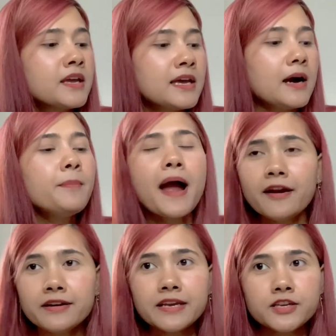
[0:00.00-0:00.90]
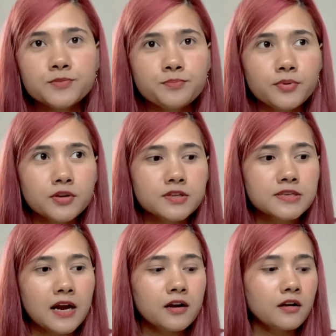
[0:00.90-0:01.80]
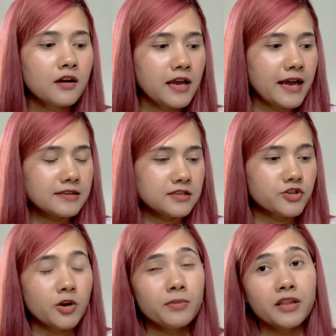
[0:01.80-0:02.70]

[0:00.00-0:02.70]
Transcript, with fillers: Apparently his books are not as enjoyable.